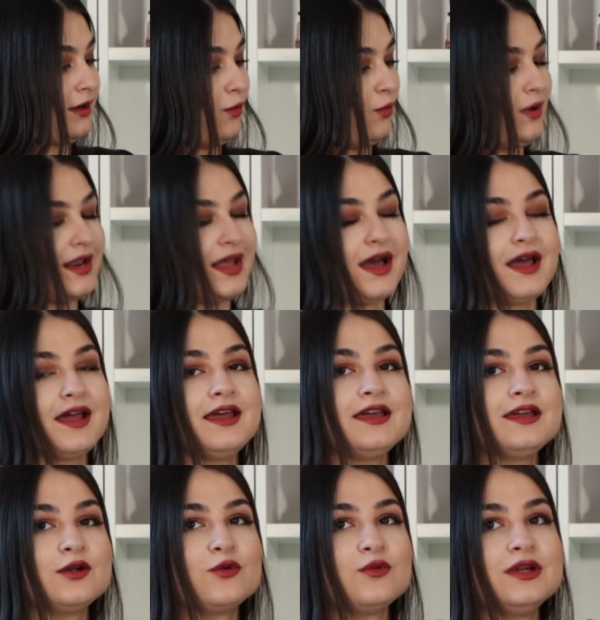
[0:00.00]
What
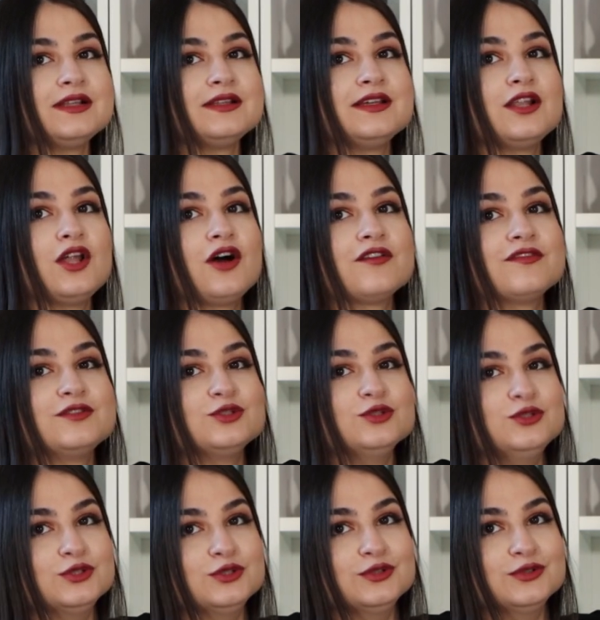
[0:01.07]
I really love
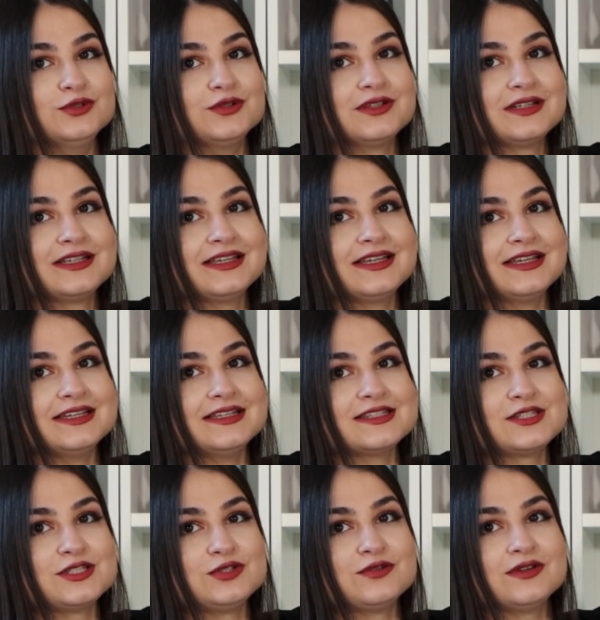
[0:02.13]
to do
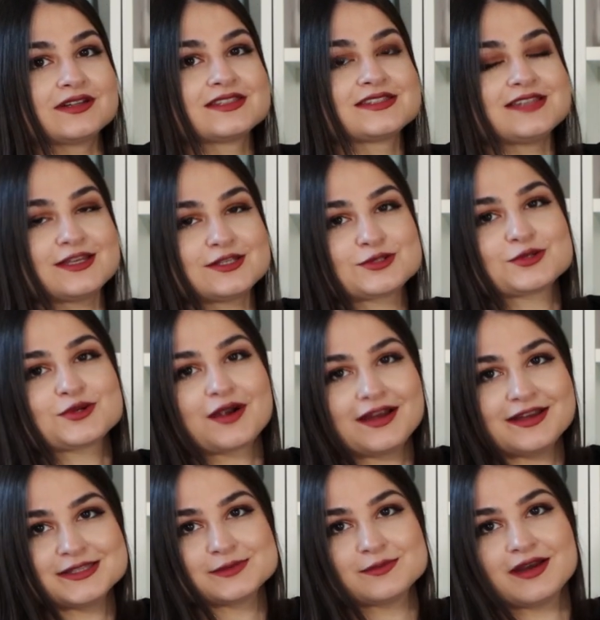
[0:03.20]
is to
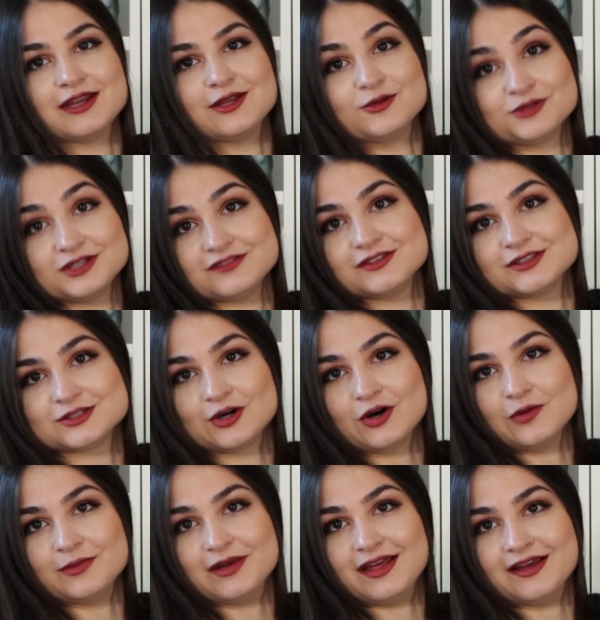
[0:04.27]
accessorize my Louis
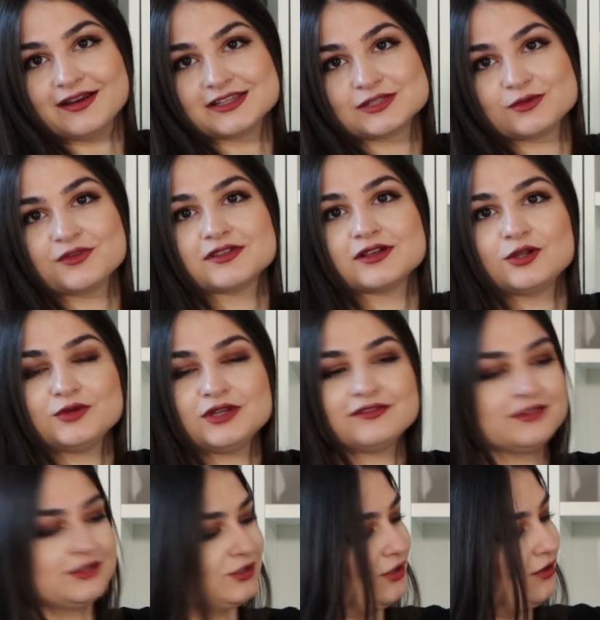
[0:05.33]
Vuitton bags with a Louis
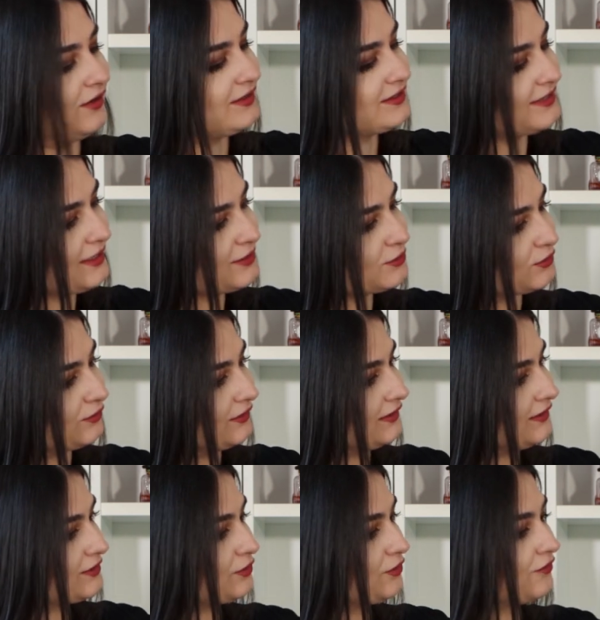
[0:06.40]
Vuitton
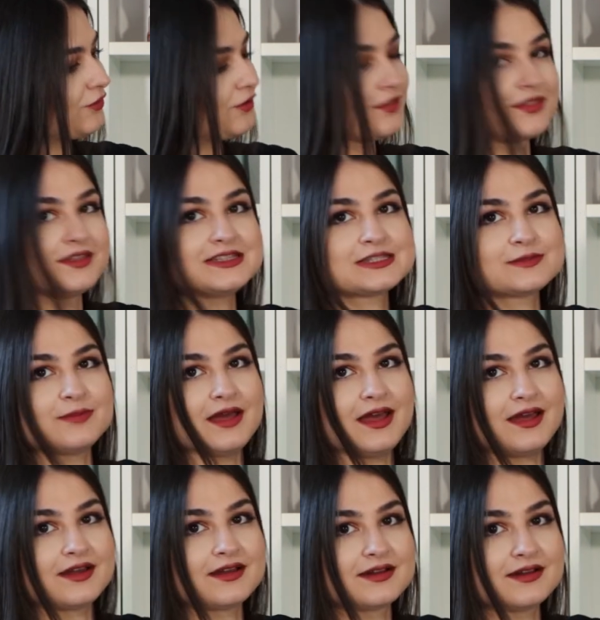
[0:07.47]
accessory. So for this
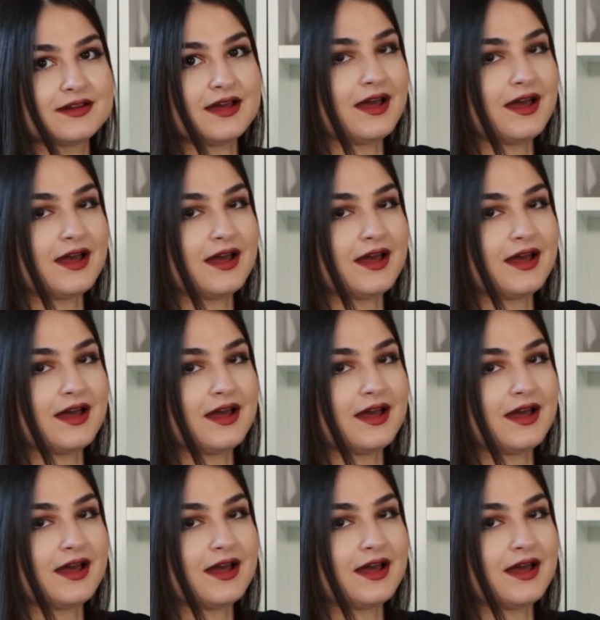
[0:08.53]
bag,